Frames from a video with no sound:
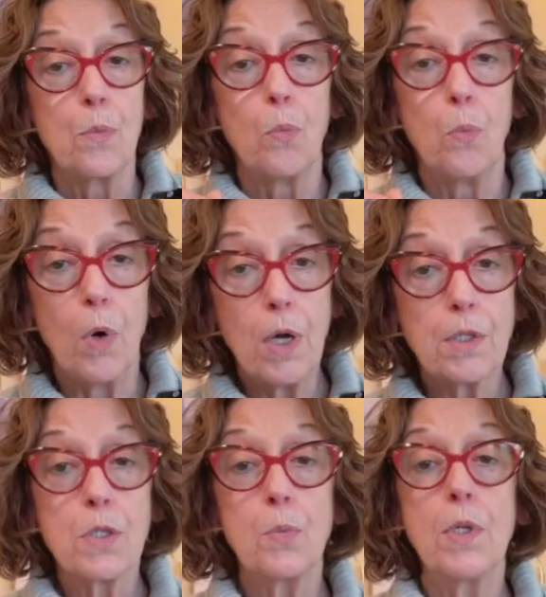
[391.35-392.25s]

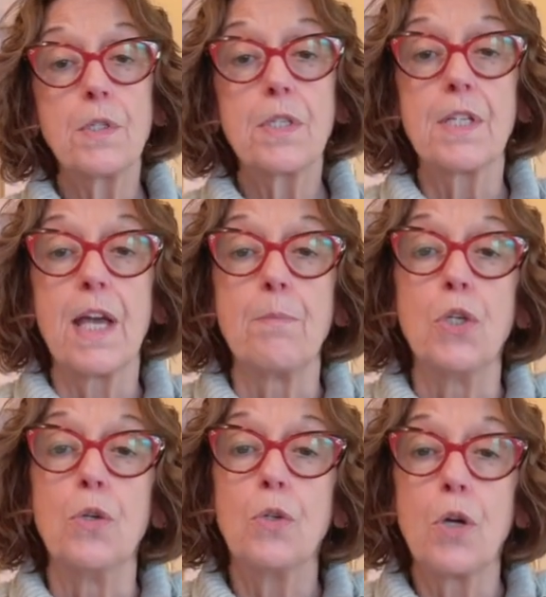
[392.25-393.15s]
What's one step
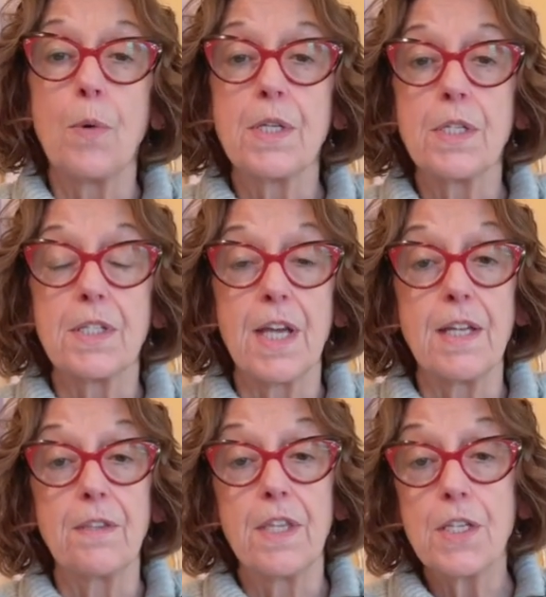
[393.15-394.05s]
you're going to
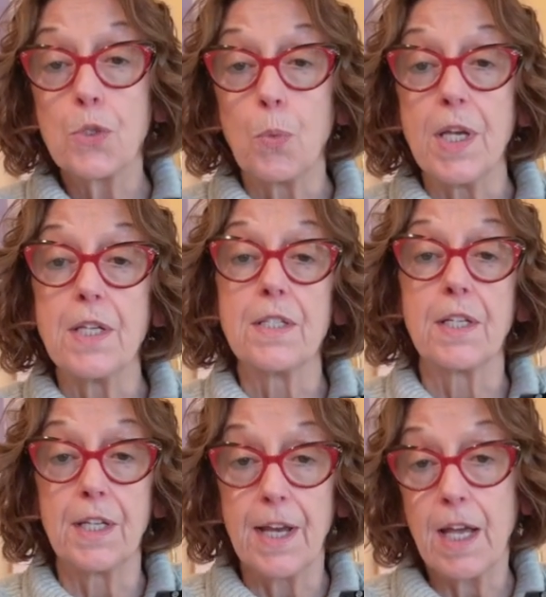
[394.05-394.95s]
take this week to
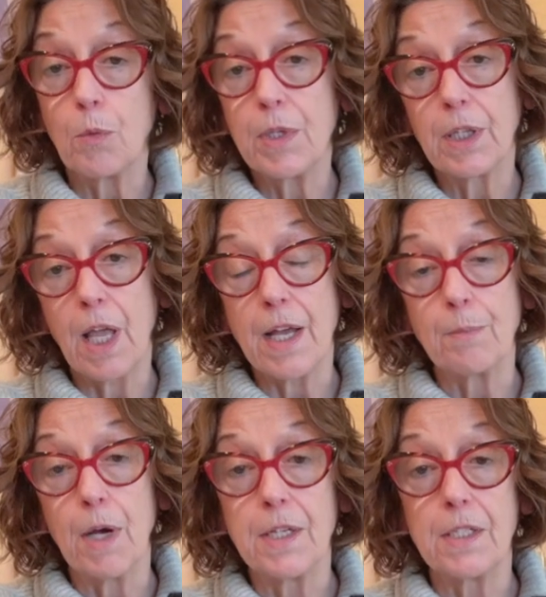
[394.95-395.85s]
connect with
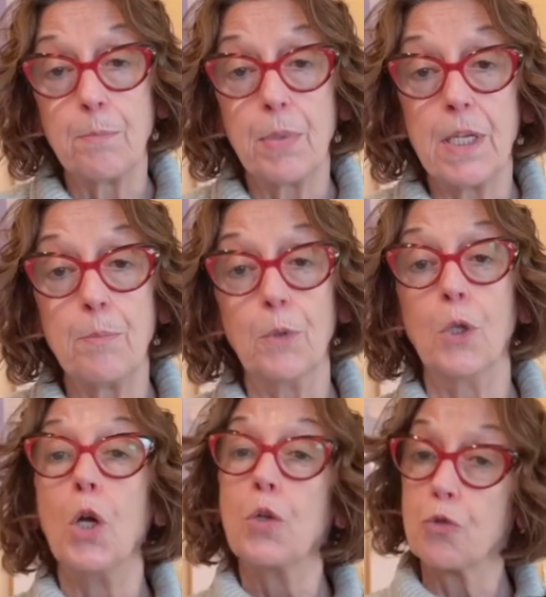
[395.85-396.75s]
like-minded people?
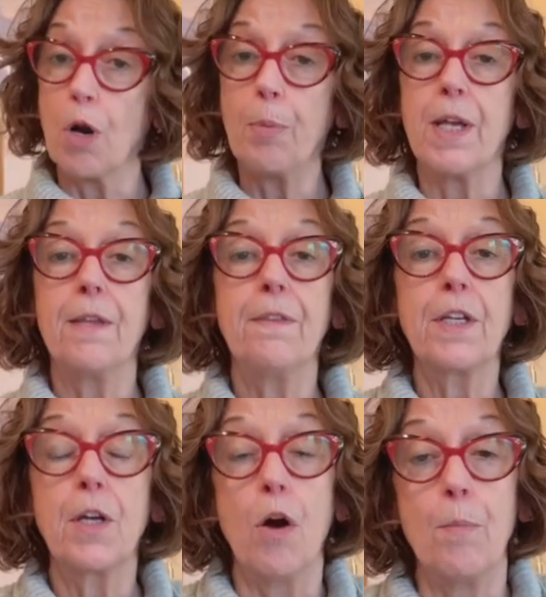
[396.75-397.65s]
Drop it in the
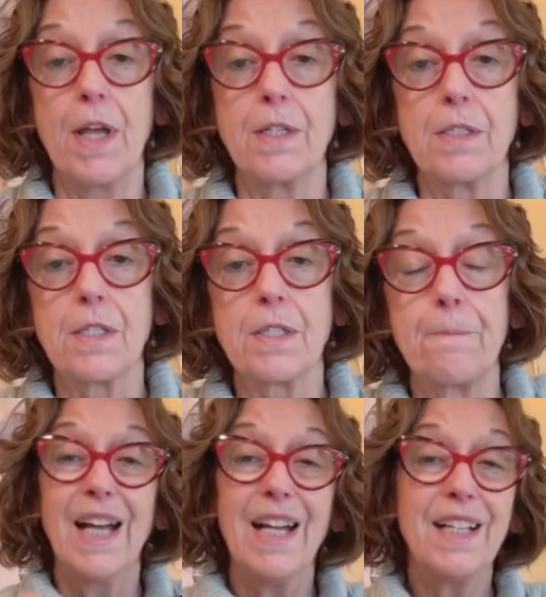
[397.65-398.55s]
comments.
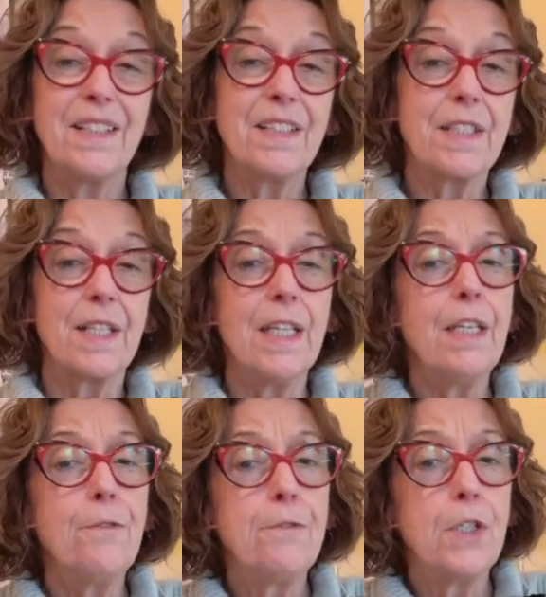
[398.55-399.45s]
And
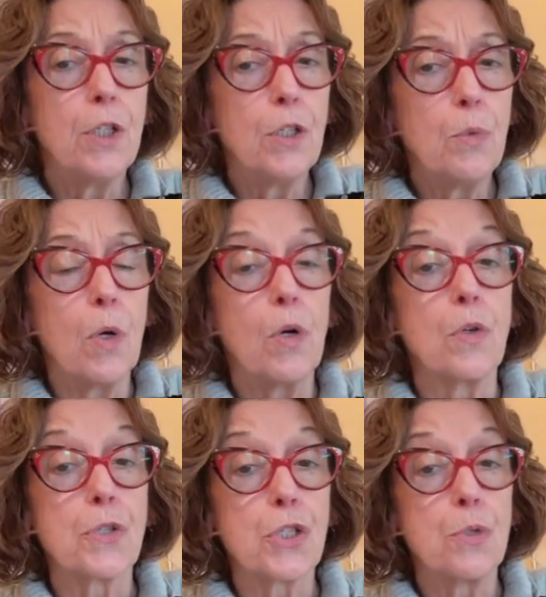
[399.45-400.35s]
if you
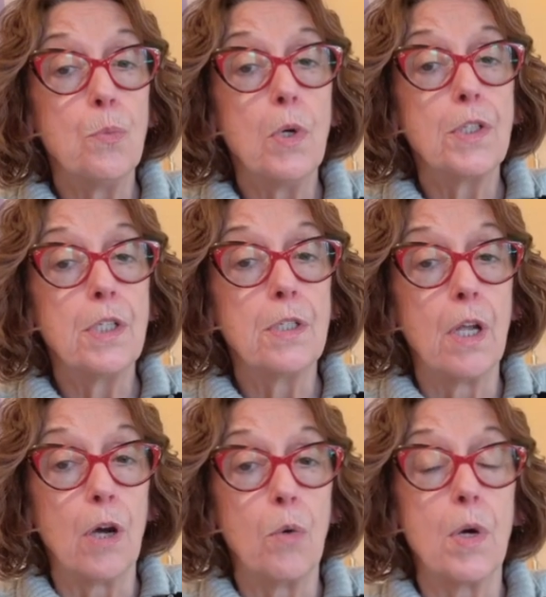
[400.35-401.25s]
or someone you
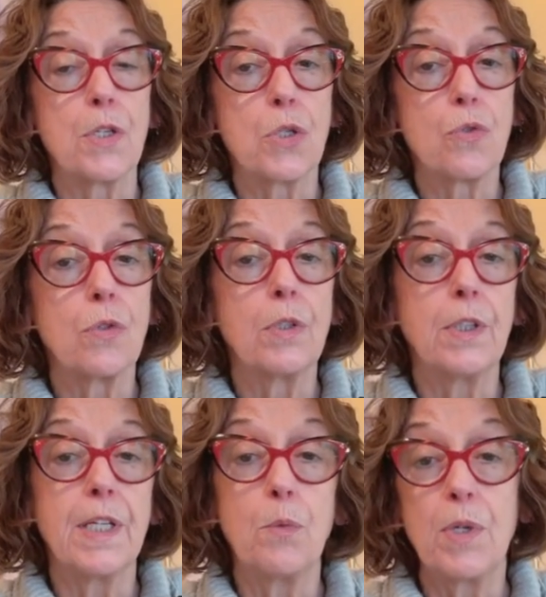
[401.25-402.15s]
know are
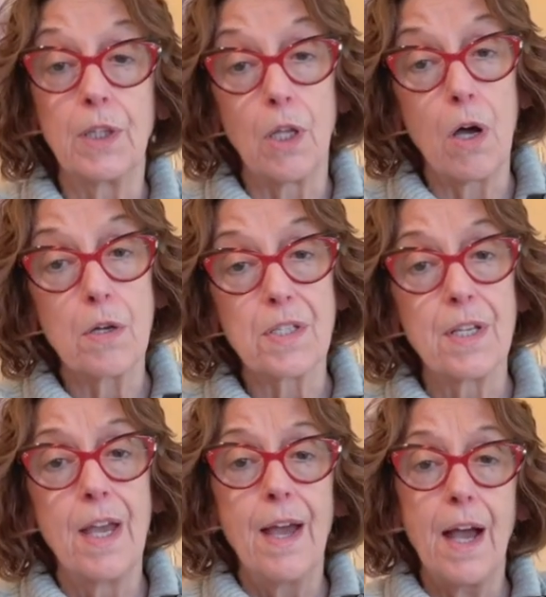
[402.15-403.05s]
struggling with loss,
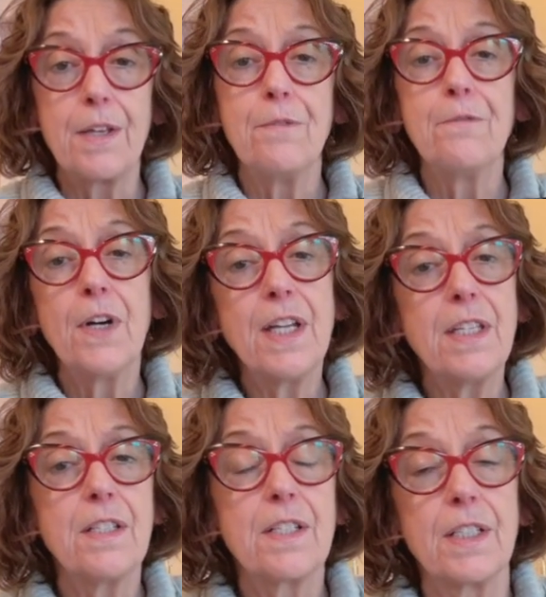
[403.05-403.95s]
I invite
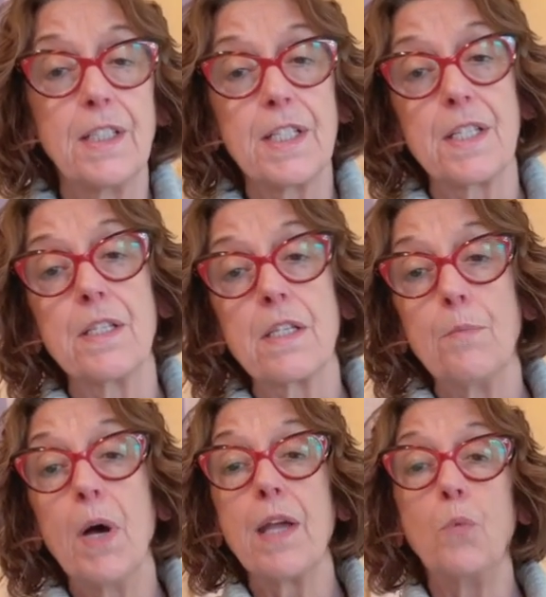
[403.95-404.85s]
you to listen to
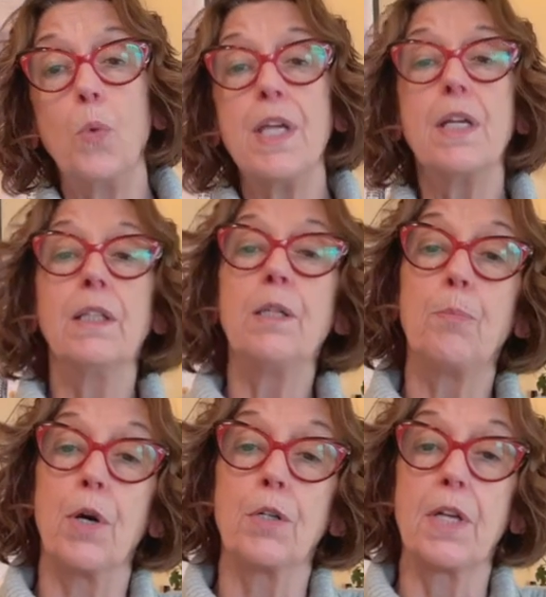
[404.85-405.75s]
my weekly
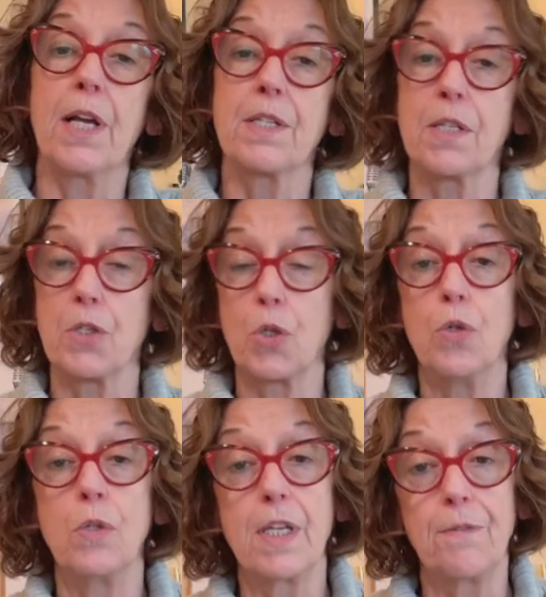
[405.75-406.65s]
podcast that's
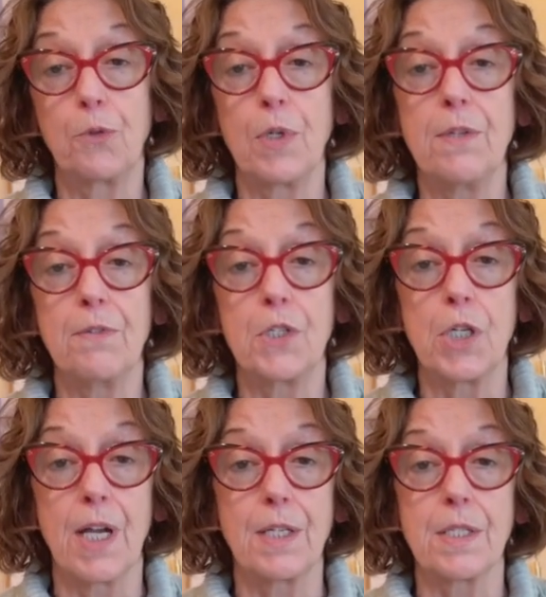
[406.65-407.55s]
called Give Grief a
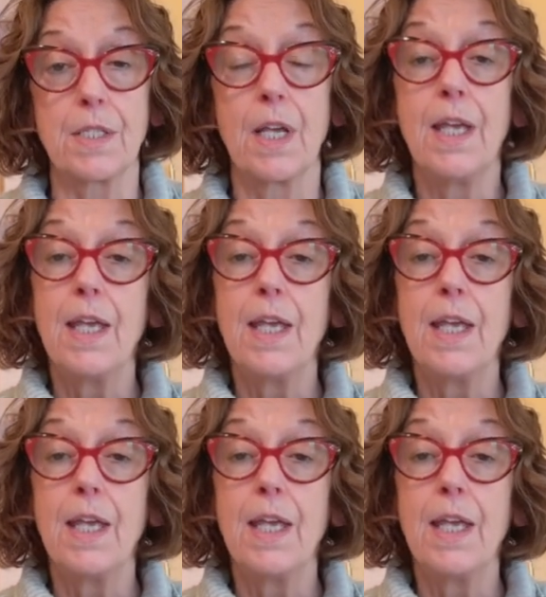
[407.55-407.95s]
Chance.